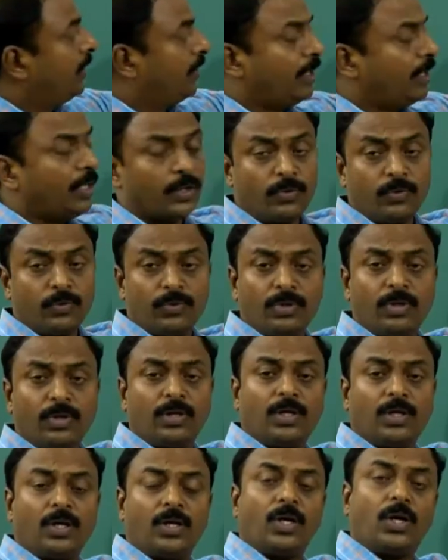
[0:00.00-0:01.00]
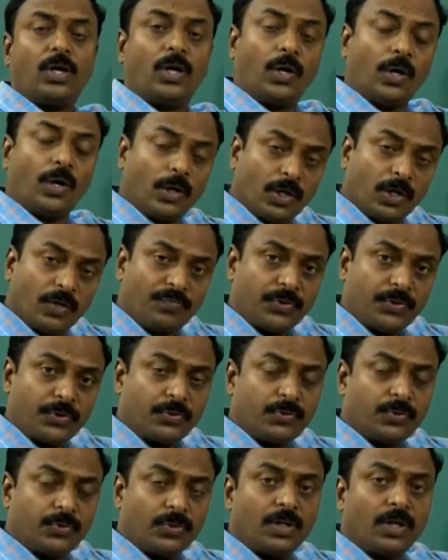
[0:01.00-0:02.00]
now all of
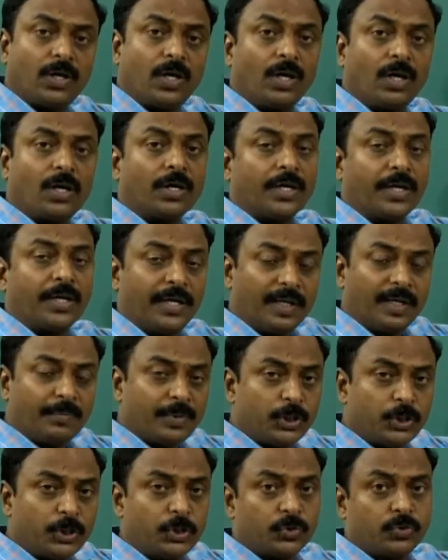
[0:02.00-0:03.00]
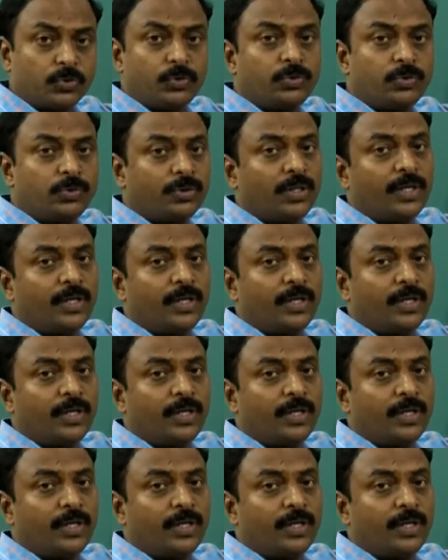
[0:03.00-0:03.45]
you are able to